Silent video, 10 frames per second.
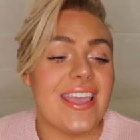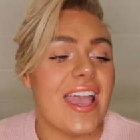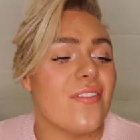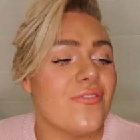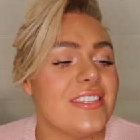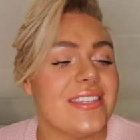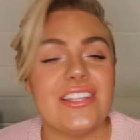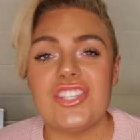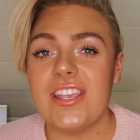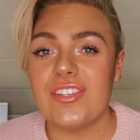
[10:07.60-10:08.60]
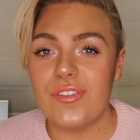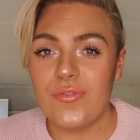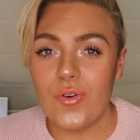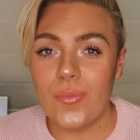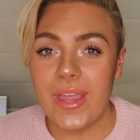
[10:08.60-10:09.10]
They have recently changed the
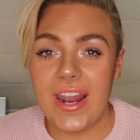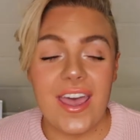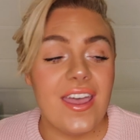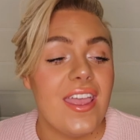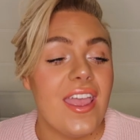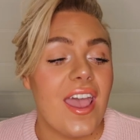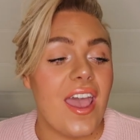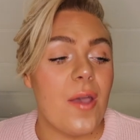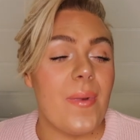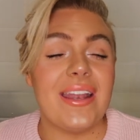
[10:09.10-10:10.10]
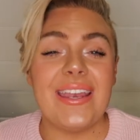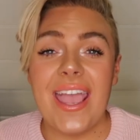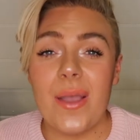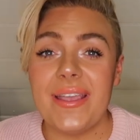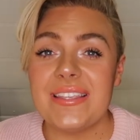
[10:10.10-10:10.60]
formula, and
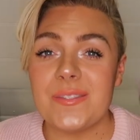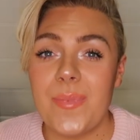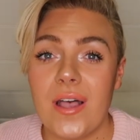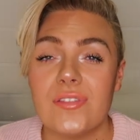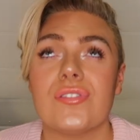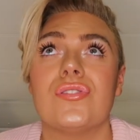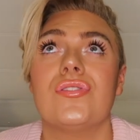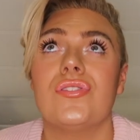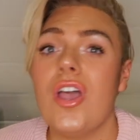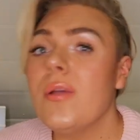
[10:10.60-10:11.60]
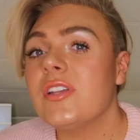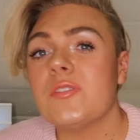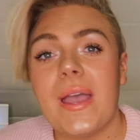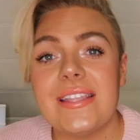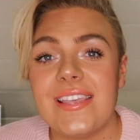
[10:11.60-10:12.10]
now it smells so
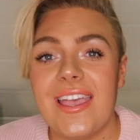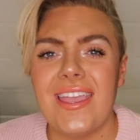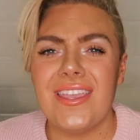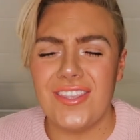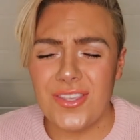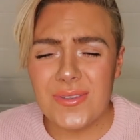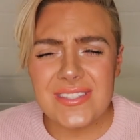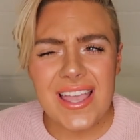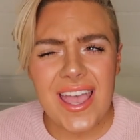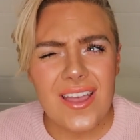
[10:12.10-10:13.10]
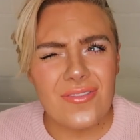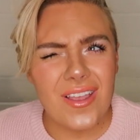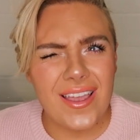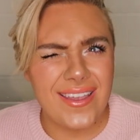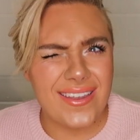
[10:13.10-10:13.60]
much better. It used to have
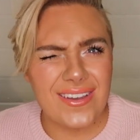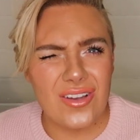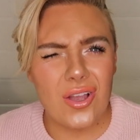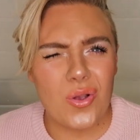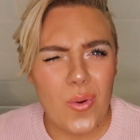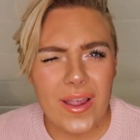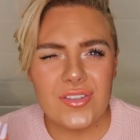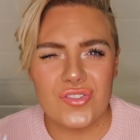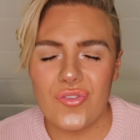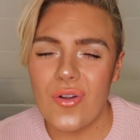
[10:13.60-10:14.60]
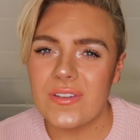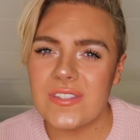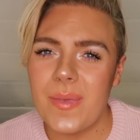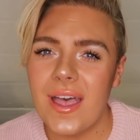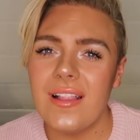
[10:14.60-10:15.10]
like quite a strong
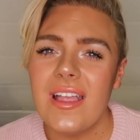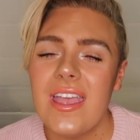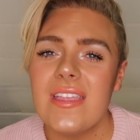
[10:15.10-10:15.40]
smell.